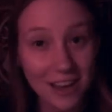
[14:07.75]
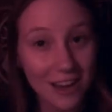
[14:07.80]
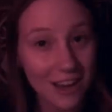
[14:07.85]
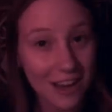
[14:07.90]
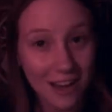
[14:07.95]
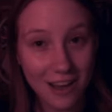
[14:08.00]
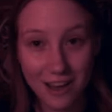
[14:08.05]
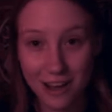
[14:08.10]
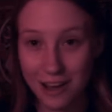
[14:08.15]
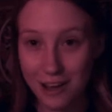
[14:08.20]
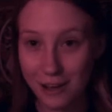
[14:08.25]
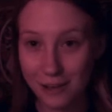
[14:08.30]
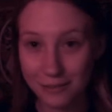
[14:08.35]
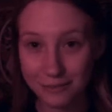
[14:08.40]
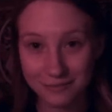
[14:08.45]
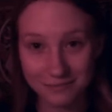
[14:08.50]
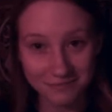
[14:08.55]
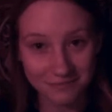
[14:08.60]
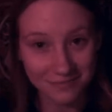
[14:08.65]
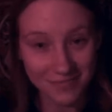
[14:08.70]

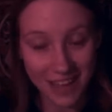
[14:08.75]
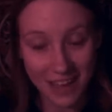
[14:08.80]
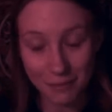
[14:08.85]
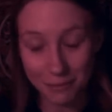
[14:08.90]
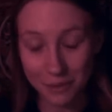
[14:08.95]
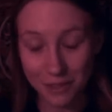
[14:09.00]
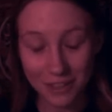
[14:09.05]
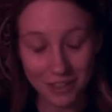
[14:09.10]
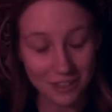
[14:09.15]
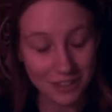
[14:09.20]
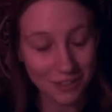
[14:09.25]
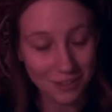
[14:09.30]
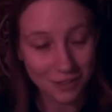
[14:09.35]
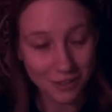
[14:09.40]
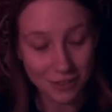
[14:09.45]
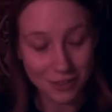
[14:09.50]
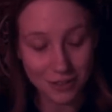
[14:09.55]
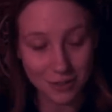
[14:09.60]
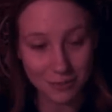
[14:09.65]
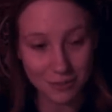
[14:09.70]
I'm gonna consider
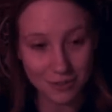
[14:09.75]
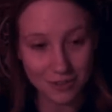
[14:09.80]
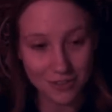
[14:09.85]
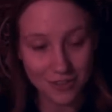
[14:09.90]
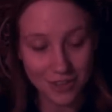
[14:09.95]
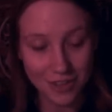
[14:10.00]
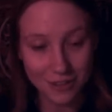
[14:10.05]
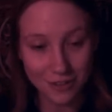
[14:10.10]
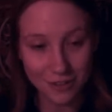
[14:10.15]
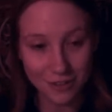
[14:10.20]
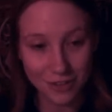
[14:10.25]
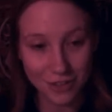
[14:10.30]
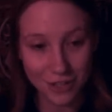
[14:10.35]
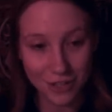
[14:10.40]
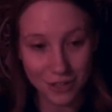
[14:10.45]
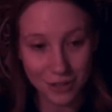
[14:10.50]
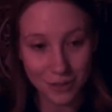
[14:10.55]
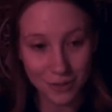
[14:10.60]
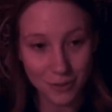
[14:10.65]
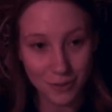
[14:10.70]
conspiracy theories
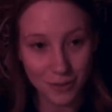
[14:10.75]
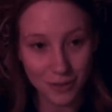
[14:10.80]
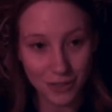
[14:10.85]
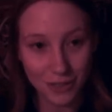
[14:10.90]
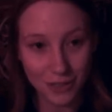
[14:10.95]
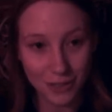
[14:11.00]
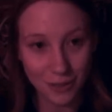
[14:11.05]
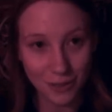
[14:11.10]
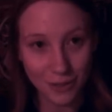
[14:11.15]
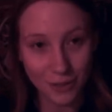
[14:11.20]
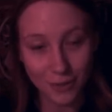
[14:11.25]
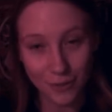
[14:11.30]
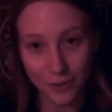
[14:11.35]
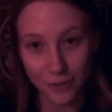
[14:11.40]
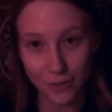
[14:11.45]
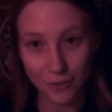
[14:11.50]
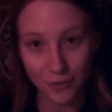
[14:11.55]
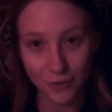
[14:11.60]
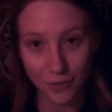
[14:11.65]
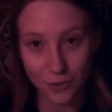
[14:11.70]
too. You know, you don't
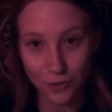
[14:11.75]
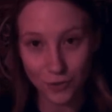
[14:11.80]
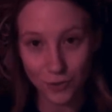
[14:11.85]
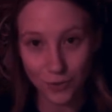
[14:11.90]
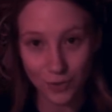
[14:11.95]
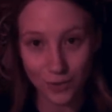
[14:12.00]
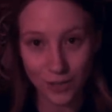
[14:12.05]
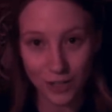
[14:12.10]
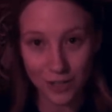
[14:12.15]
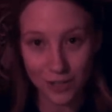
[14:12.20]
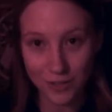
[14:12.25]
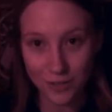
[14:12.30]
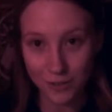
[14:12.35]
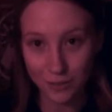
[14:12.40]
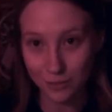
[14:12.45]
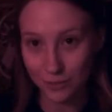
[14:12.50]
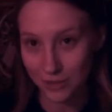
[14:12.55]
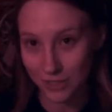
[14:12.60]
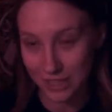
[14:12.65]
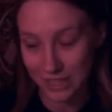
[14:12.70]
know if they're true or not, so
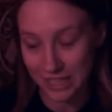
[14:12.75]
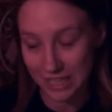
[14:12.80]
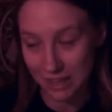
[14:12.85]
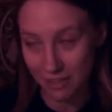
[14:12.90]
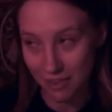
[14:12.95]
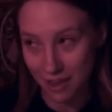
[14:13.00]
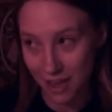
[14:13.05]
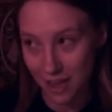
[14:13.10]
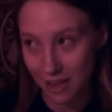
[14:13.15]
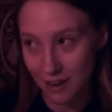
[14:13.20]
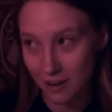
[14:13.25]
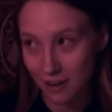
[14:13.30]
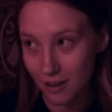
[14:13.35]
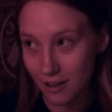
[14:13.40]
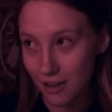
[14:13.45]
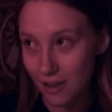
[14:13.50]
I'm gonna say that.